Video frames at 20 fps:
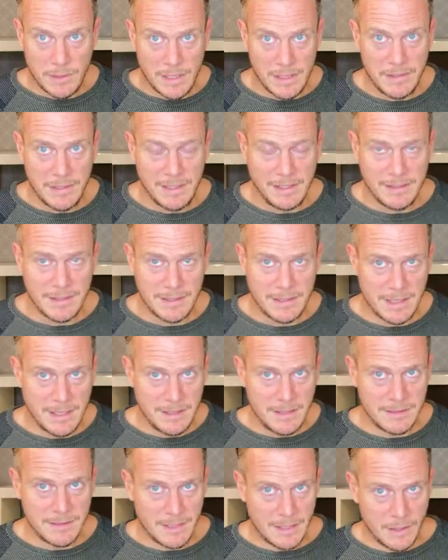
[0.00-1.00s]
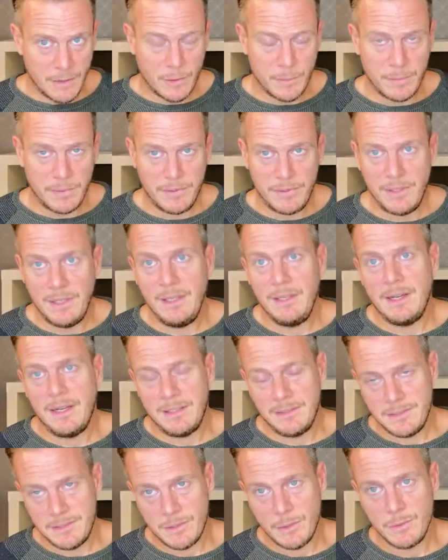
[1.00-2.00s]
I think, to say that psychopathy
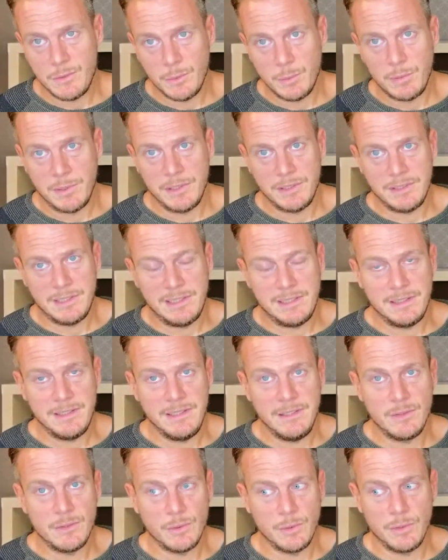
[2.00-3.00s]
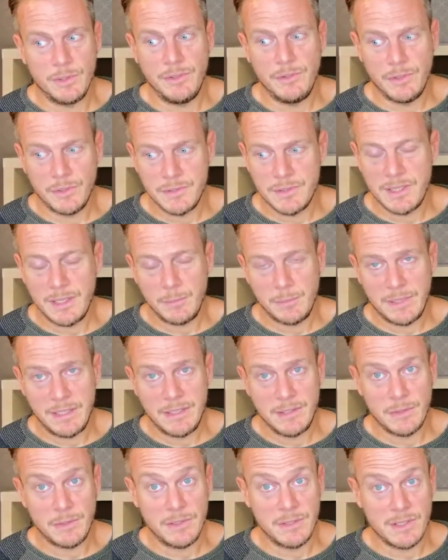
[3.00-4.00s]
and social personality disorder does take
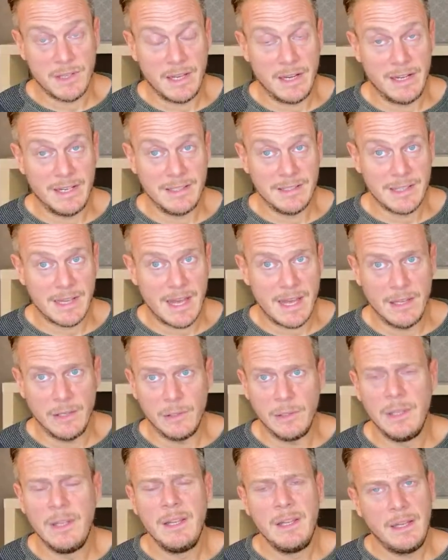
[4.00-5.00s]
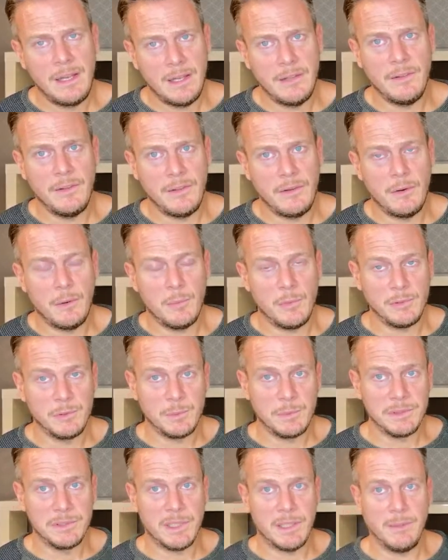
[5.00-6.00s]
place on a sliding scale and that there are
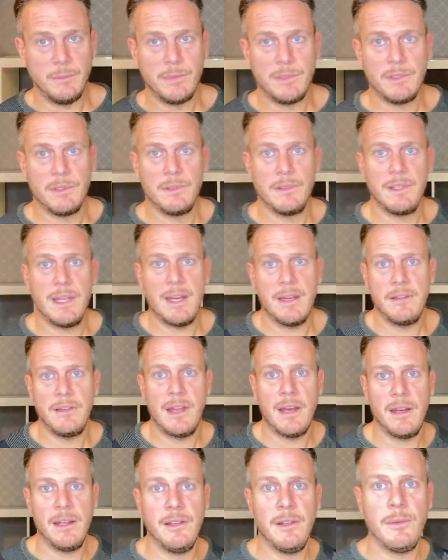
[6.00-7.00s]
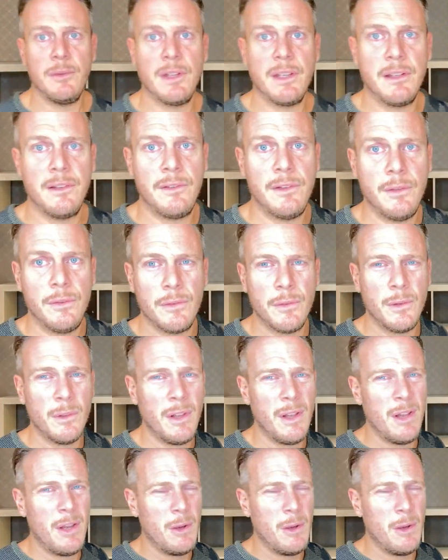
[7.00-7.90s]
multiple types. That I do think is useful.